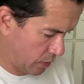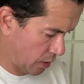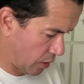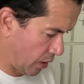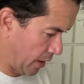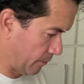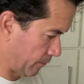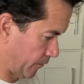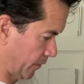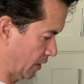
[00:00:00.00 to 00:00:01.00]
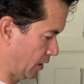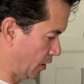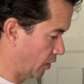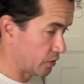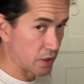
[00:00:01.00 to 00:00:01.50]
Okay,
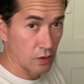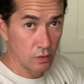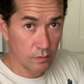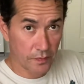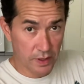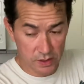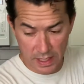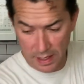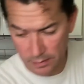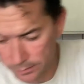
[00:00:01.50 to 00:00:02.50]
so there's that.